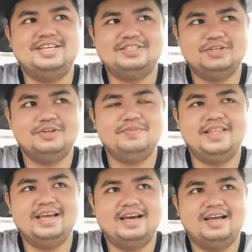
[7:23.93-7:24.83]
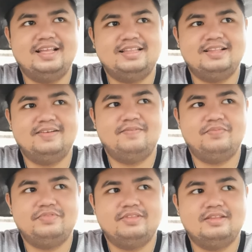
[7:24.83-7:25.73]
She told me that
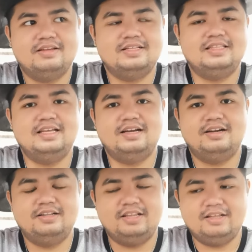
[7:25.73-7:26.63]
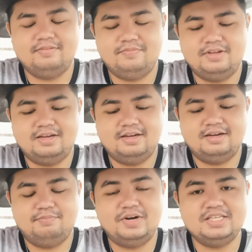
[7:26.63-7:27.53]

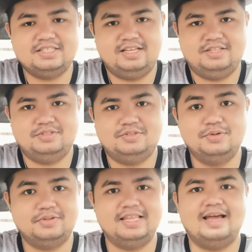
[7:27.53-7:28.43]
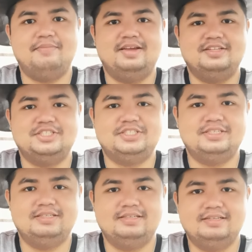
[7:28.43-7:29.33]
the bracelet took
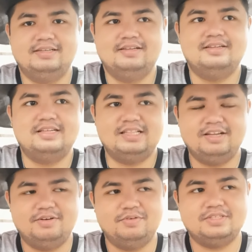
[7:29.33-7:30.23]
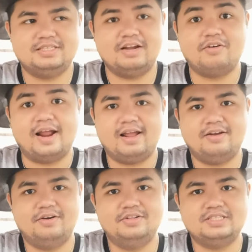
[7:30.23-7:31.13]
damage. There was a crack
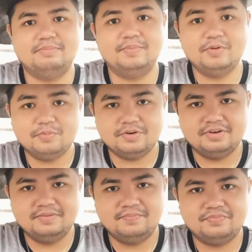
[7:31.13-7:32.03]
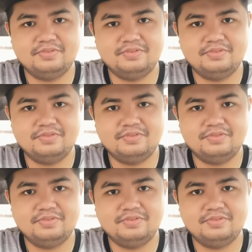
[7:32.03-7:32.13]
on some of the wood,